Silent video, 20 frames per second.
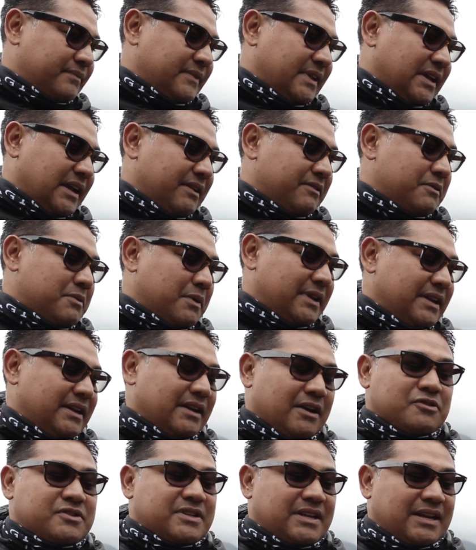Everybody
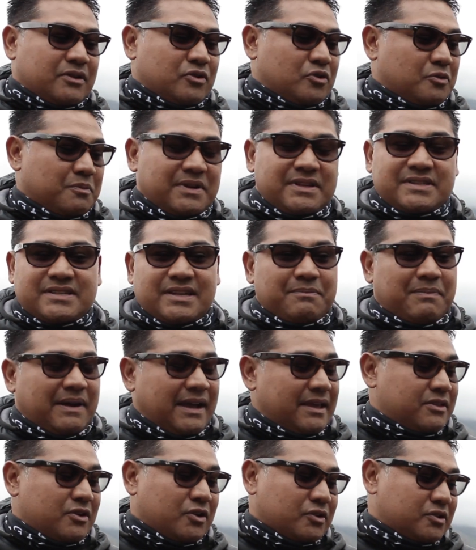knows that I normally say
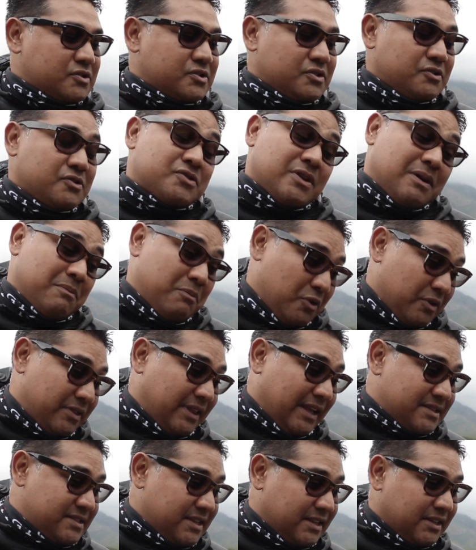buy throttles new, so I bought
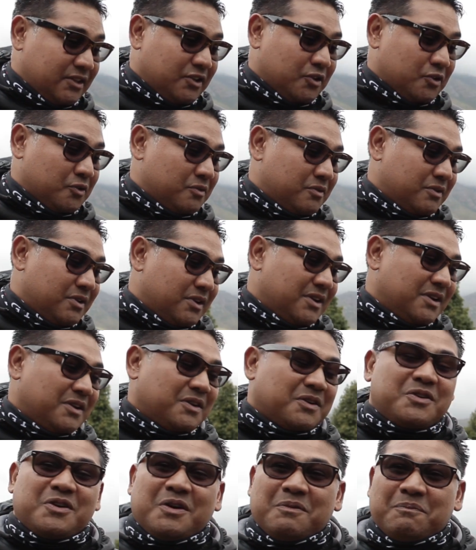that set new,
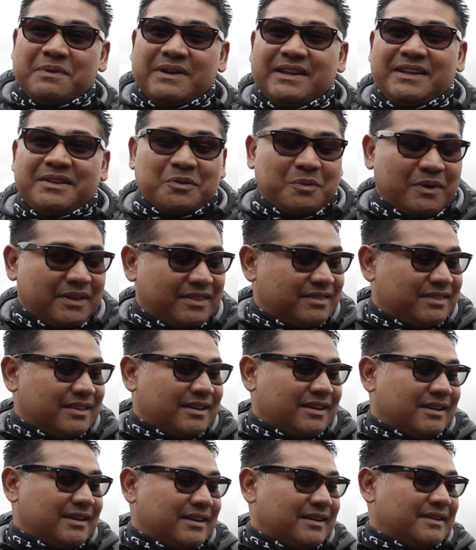complete with
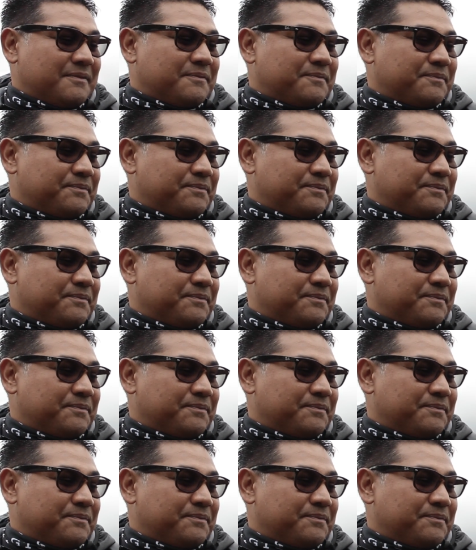the